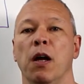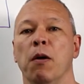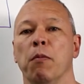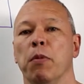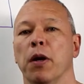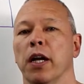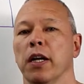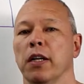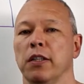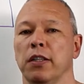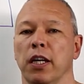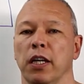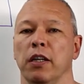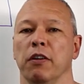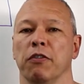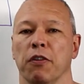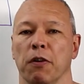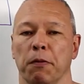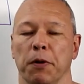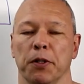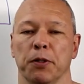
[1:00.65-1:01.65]
But I can tell you
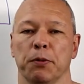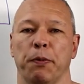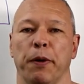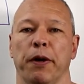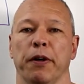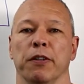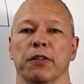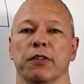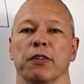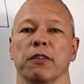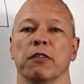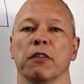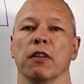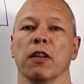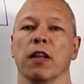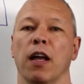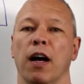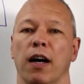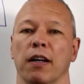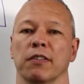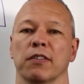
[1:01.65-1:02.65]
from experience, there's
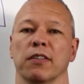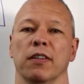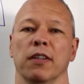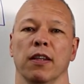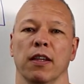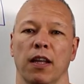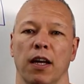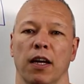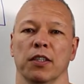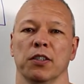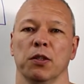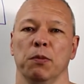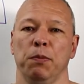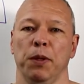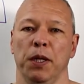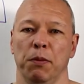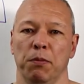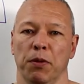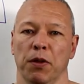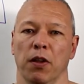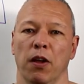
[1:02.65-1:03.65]
lots and lots of people